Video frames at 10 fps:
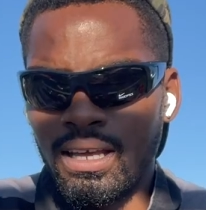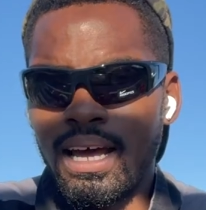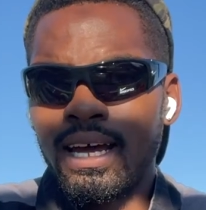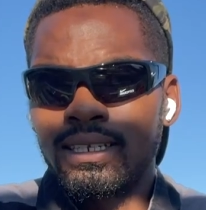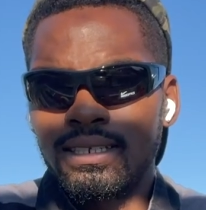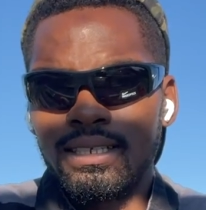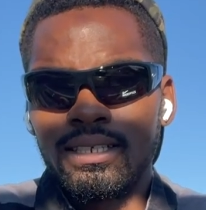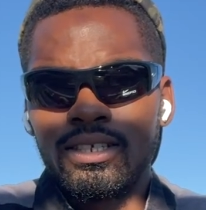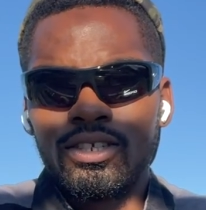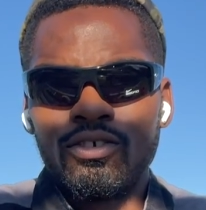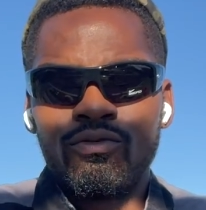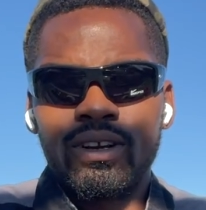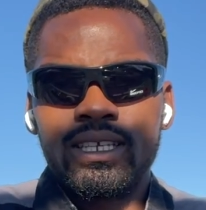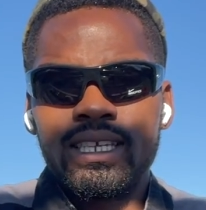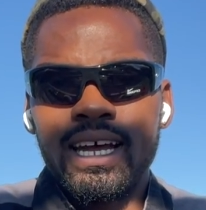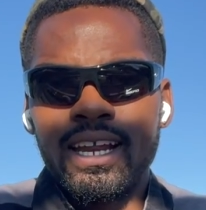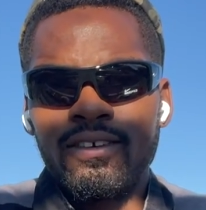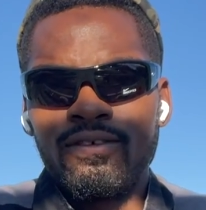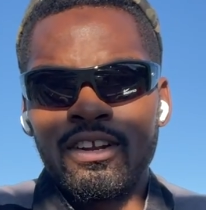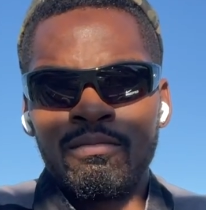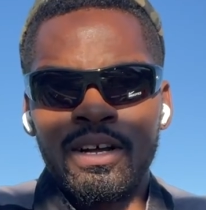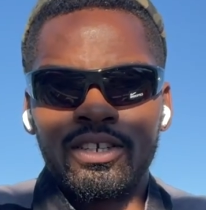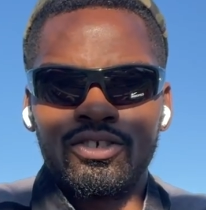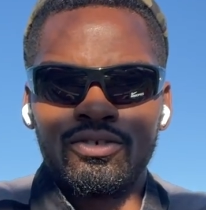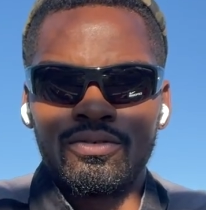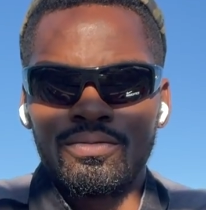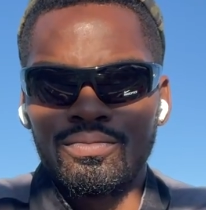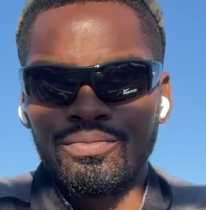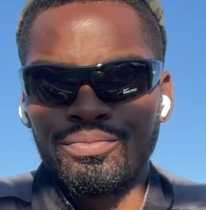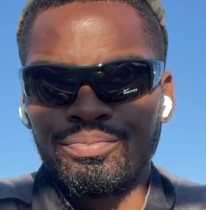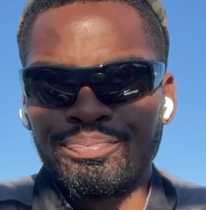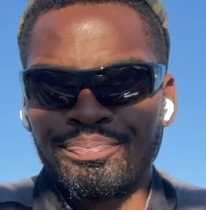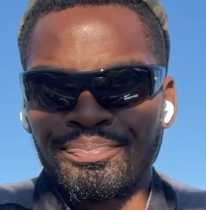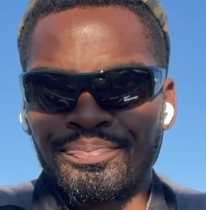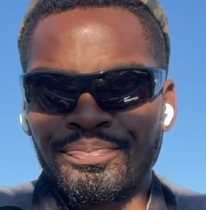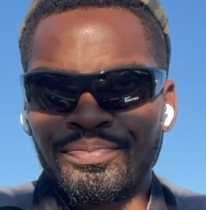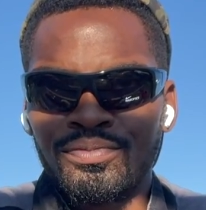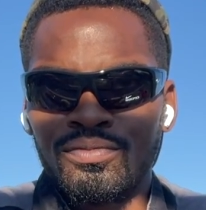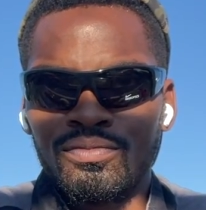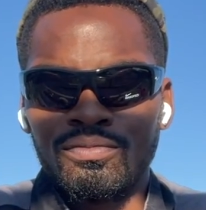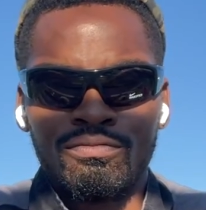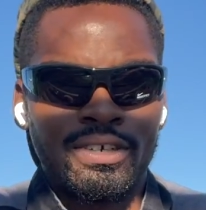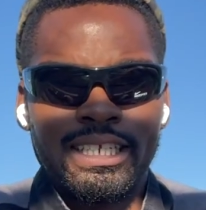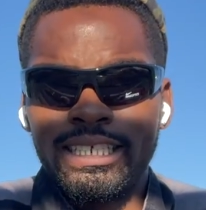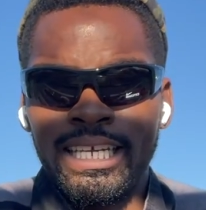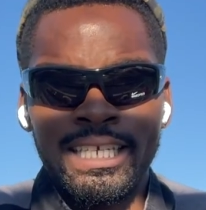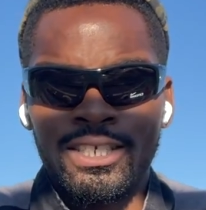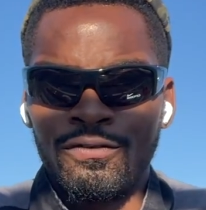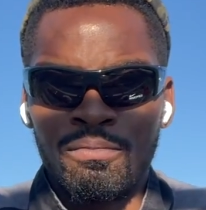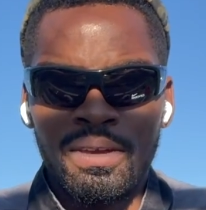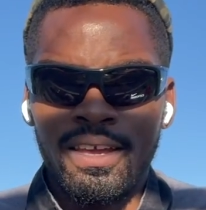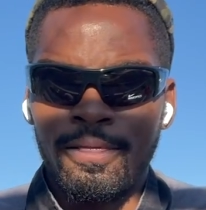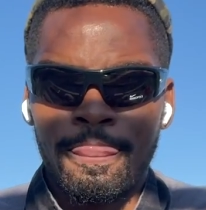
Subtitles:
Honestly, really see how they feel about you. But it's easy for me.